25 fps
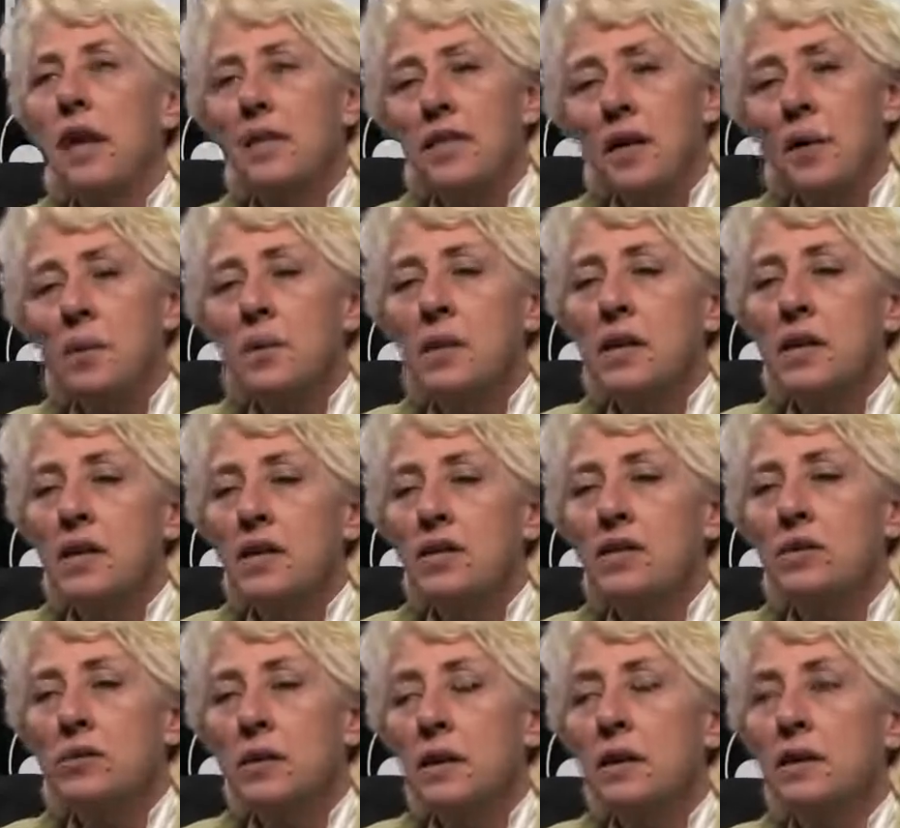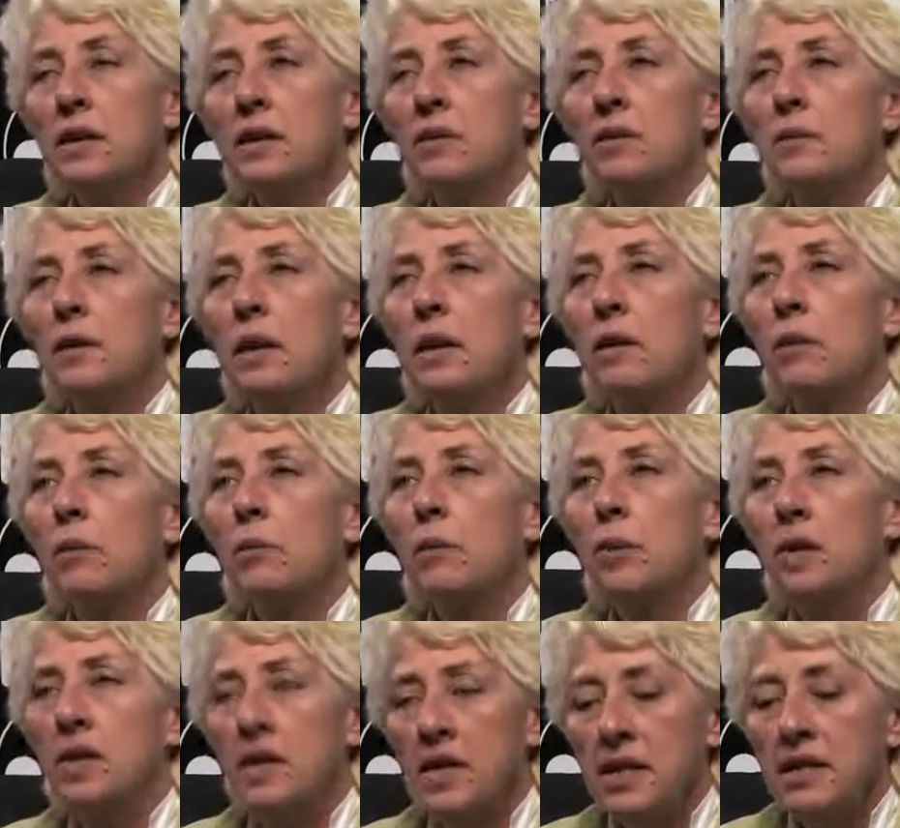I think we need to straighten this
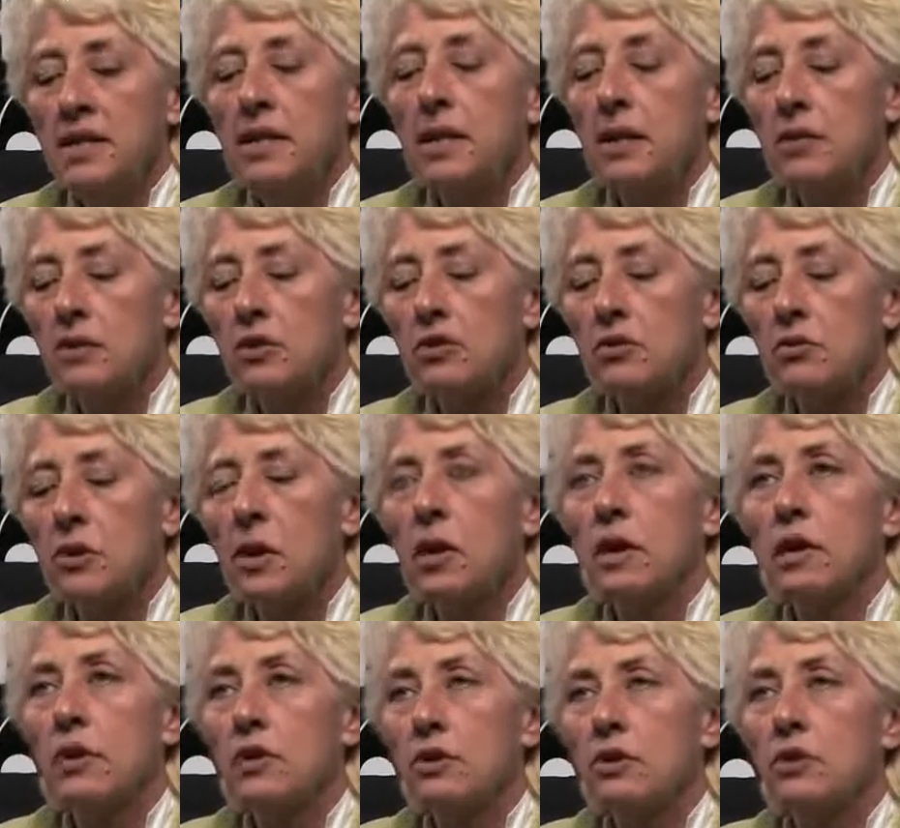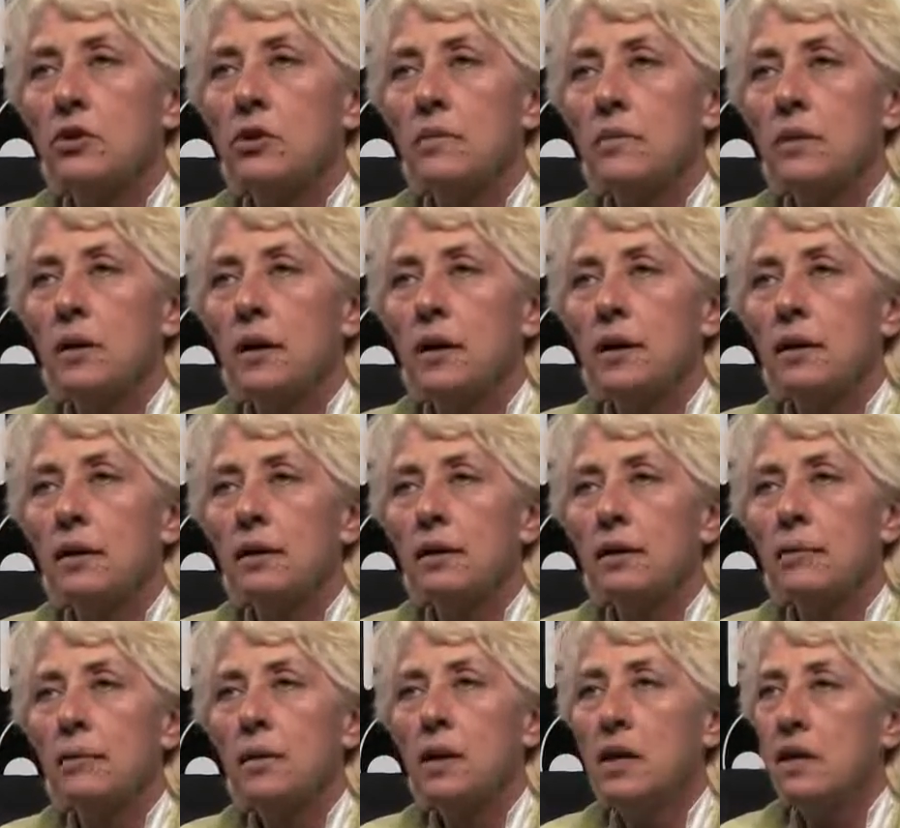out. We need to get straight on
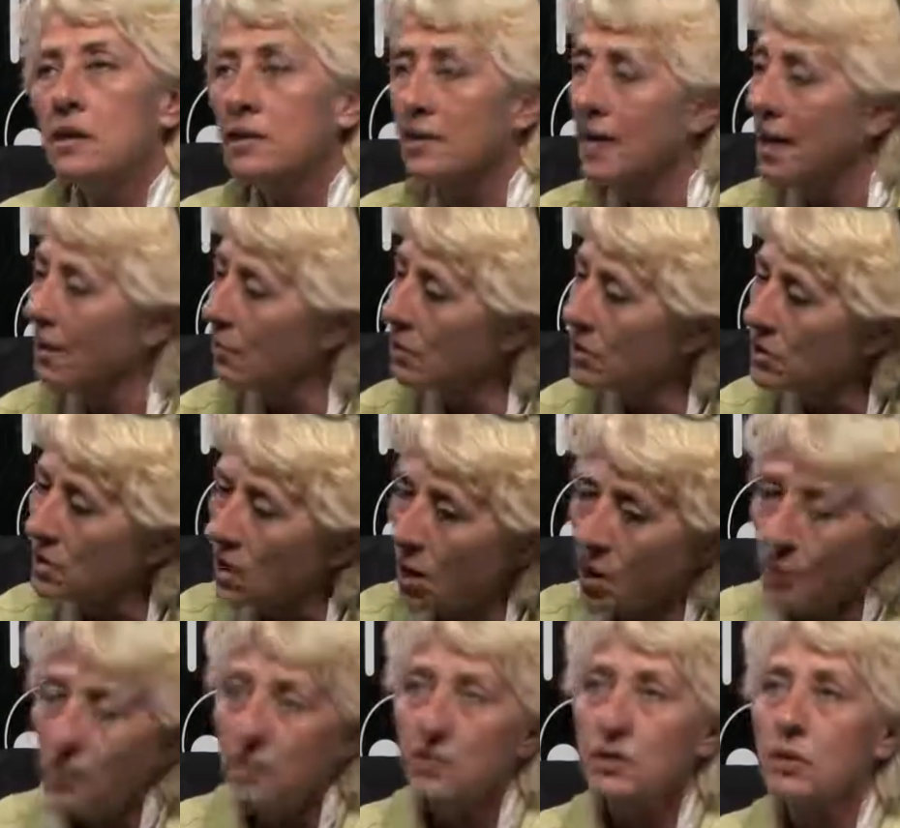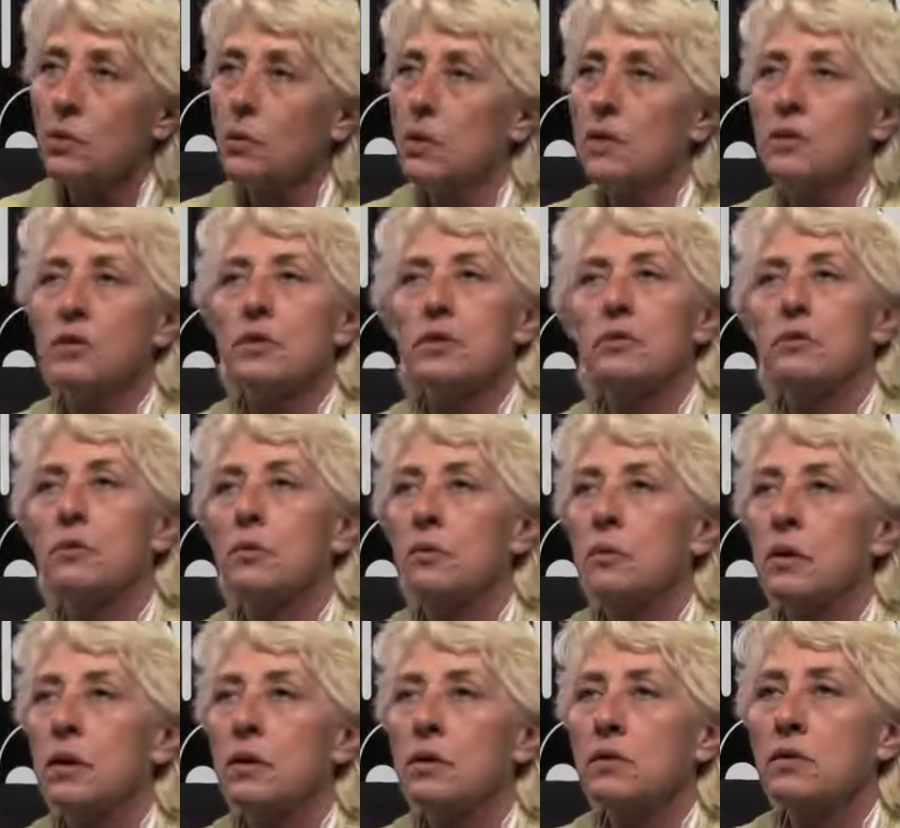Germany, because that was always a question
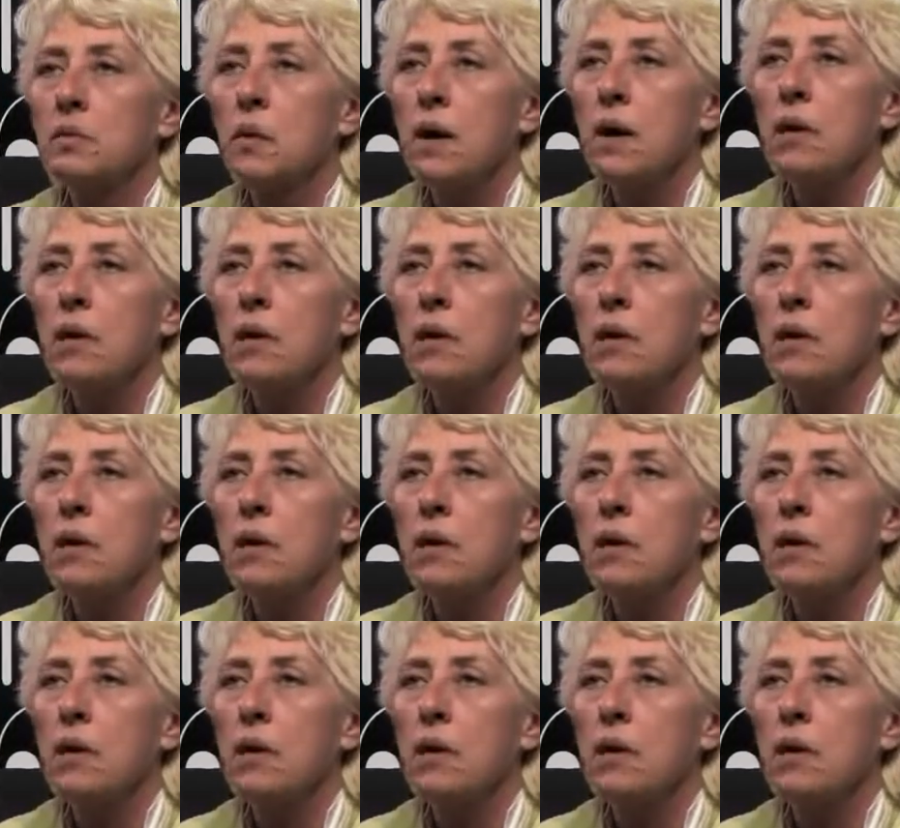for me as